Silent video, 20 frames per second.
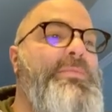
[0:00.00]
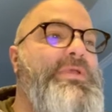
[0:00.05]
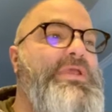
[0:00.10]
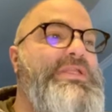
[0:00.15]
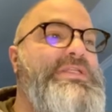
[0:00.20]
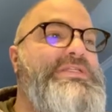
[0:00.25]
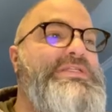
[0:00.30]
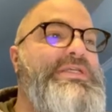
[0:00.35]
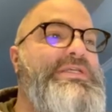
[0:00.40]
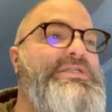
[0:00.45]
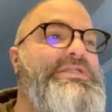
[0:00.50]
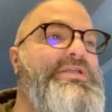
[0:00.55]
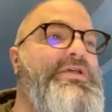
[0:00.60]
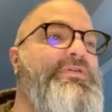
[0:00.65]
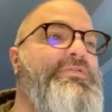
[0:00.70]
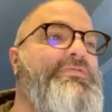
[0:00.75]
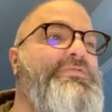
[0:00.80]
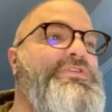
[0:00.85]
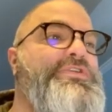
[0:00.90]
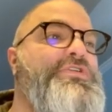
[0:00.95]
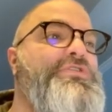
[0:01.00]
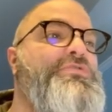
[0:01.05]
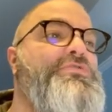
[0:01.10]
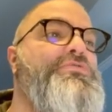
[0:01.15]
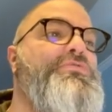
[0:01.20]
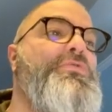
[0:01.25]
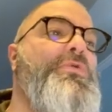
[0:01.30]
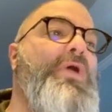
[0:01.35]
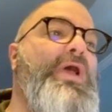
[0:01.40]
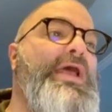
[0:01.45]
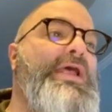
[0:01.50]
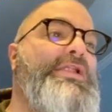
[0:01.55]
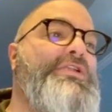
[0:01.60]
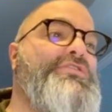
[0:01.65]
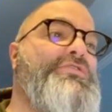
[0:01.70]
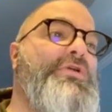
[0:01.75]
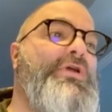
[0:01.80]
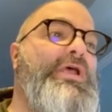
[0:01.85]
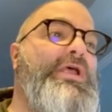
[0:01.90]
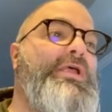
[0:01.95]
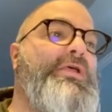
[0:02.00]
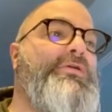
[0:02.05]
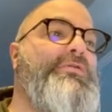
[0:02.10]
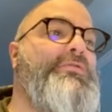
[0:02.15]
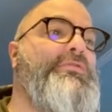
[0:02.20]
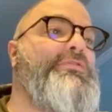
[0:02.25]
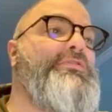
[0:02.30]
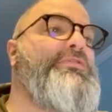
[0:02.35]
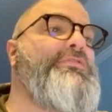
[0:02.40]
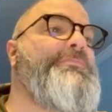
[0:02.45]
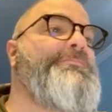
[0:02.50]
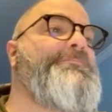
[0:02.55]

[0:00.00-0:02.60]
consists of two right triangles.